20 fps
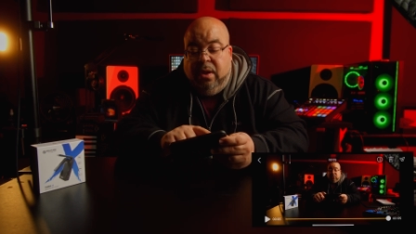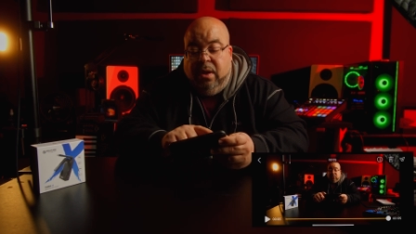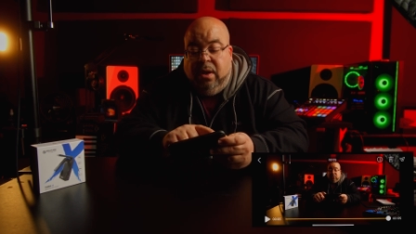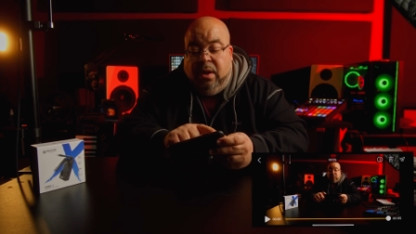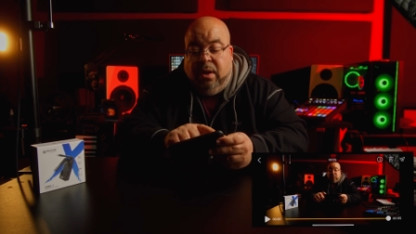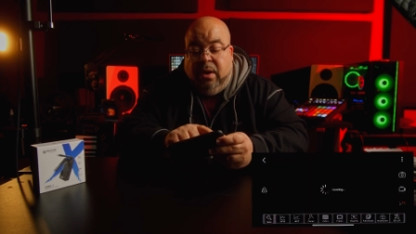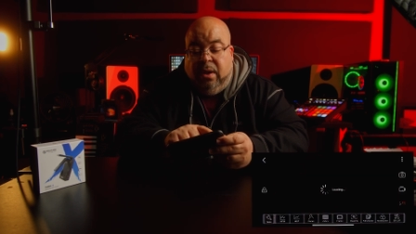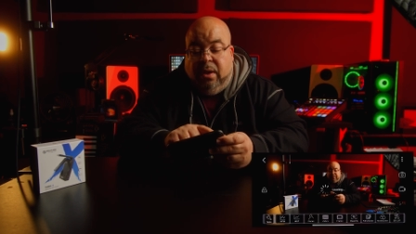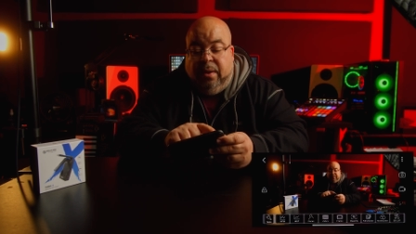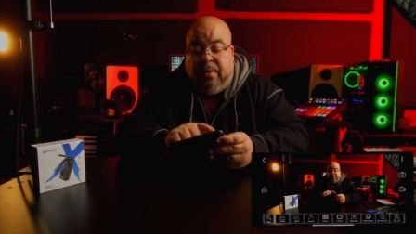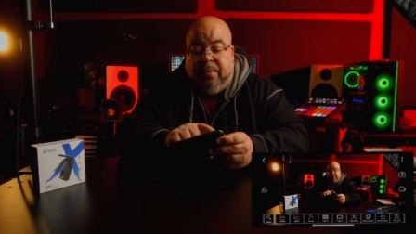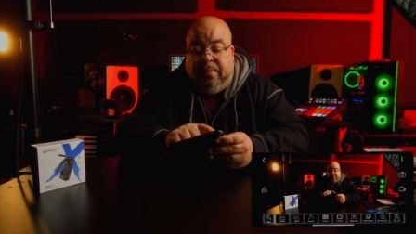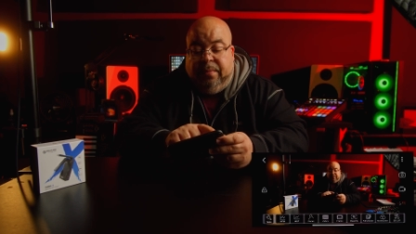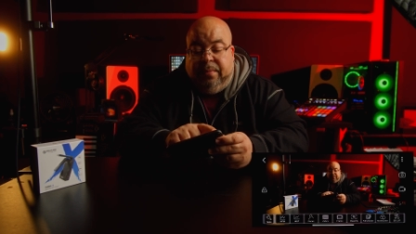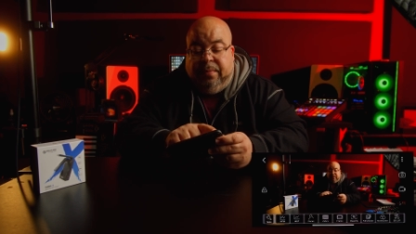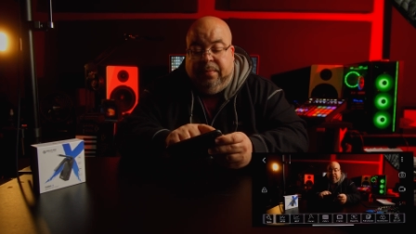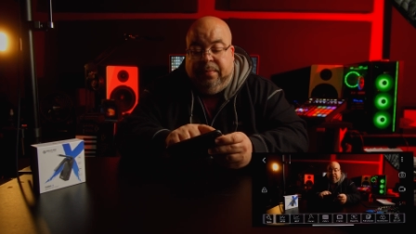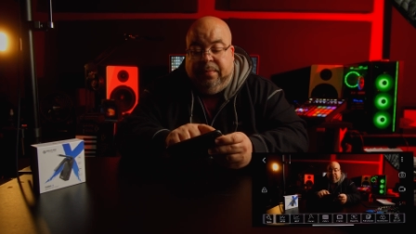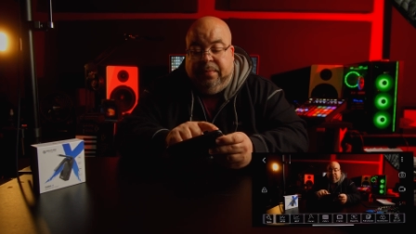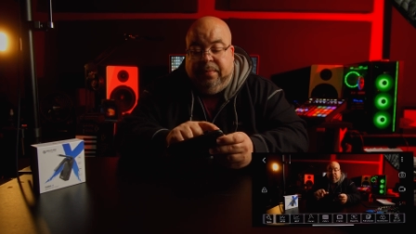
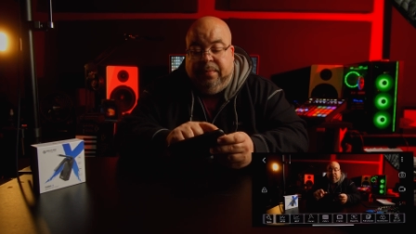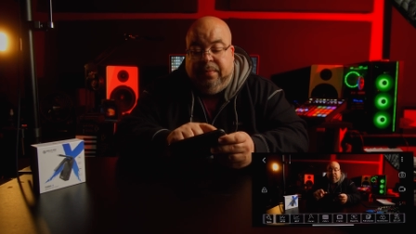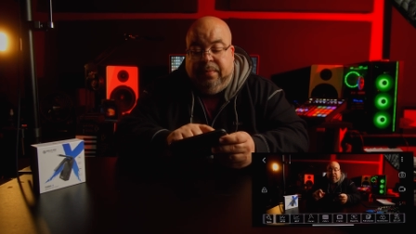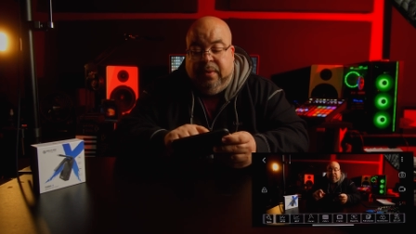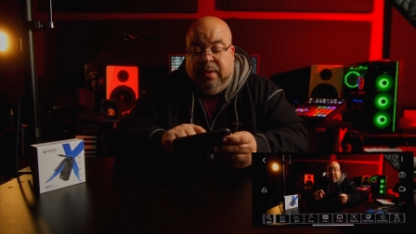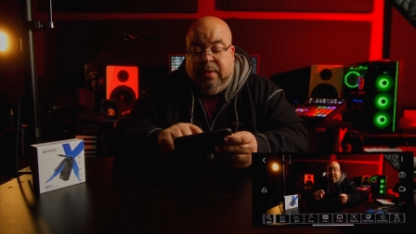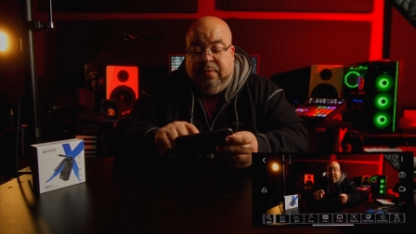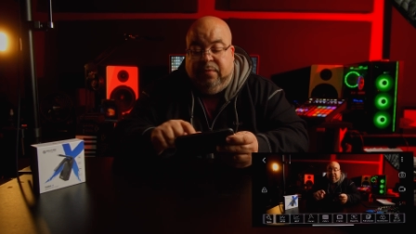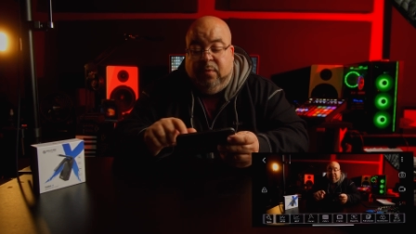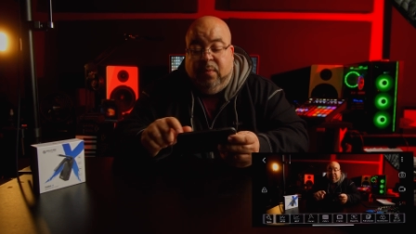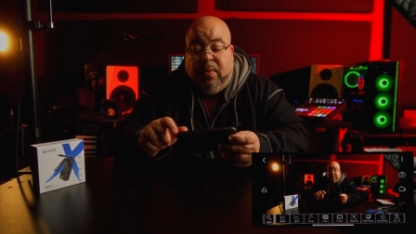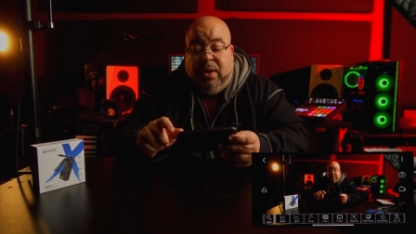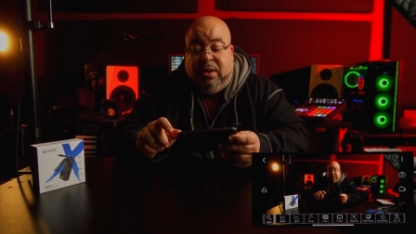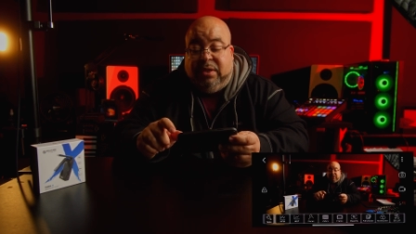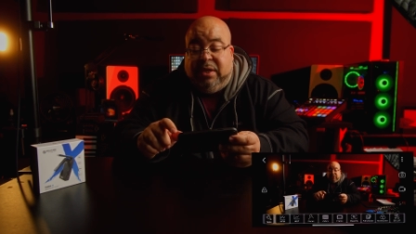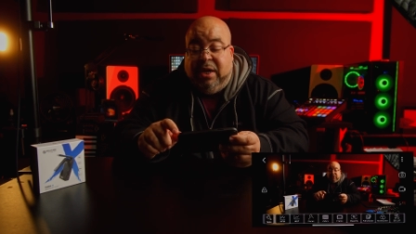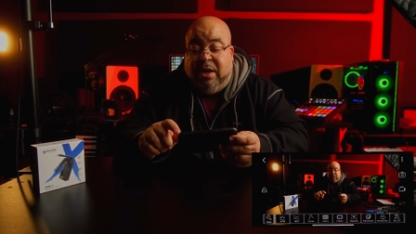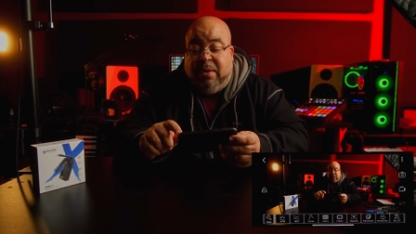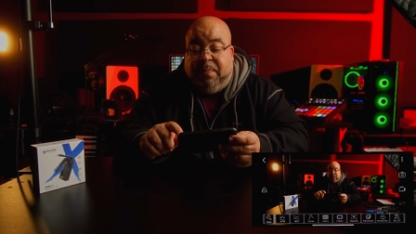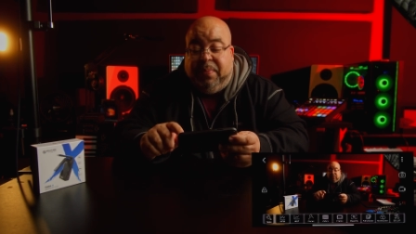Um, if you wanna take a